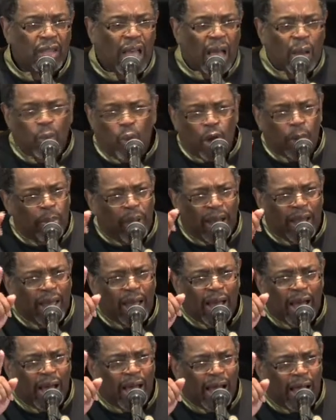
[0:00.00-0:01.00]
I walk by
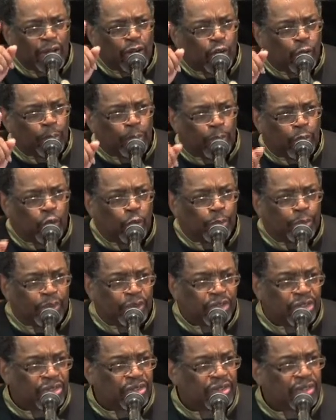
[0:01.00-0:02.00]
a higher
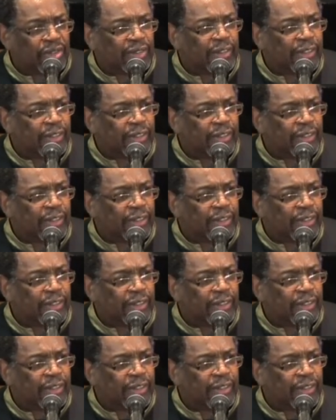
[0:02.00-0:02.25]
purpose.